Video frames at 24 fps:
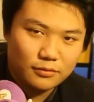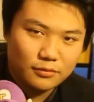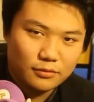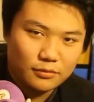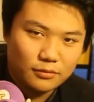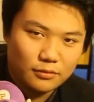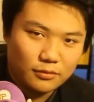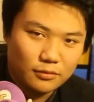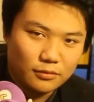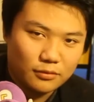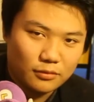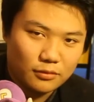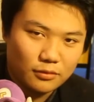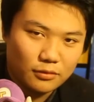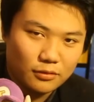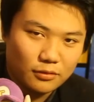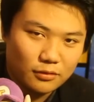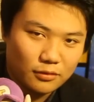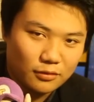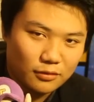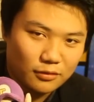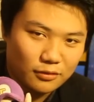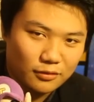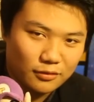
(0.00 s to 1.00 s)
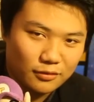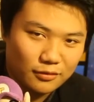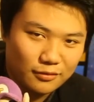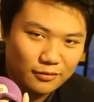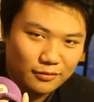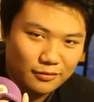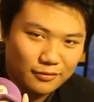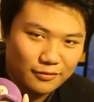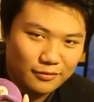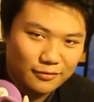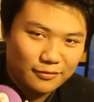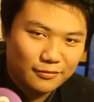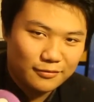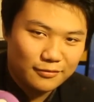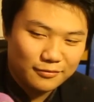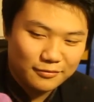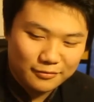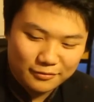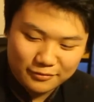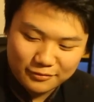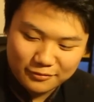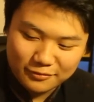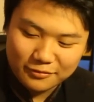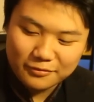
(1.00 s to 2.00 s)
Wow.
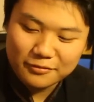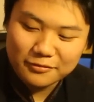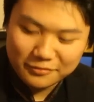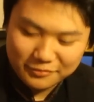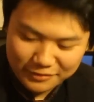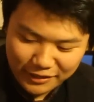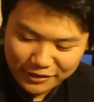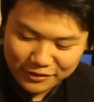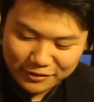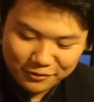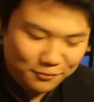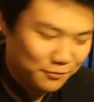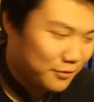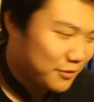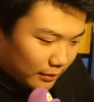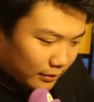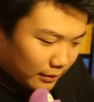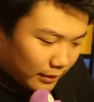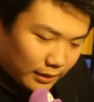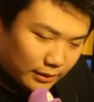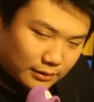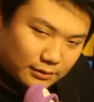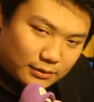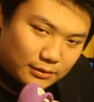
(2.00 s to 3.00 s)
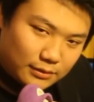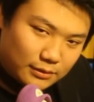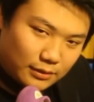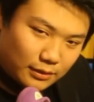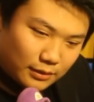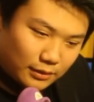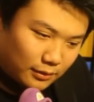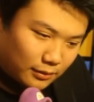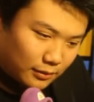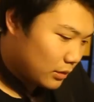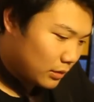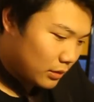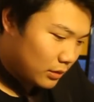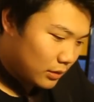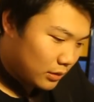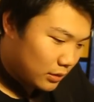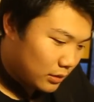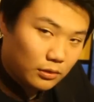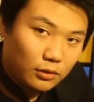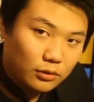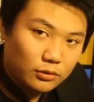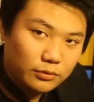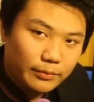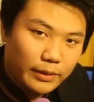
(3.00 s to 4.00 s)
Thank you. Next, uh,
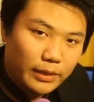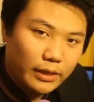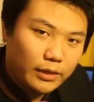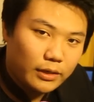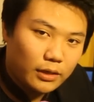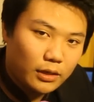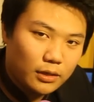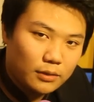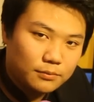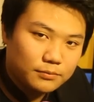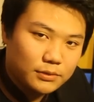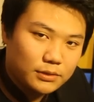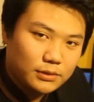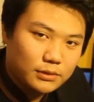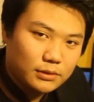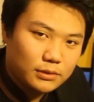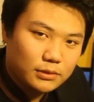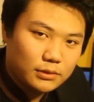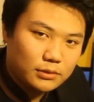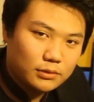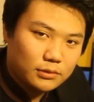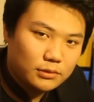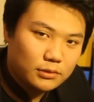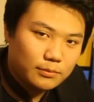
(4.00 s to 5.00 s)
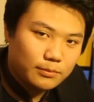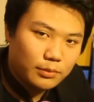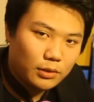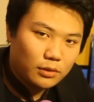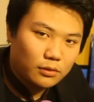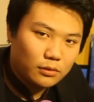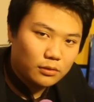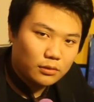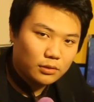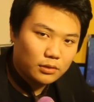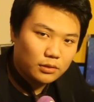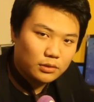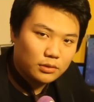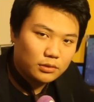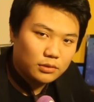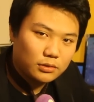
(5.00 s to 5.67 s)
Old Man Hump's poll.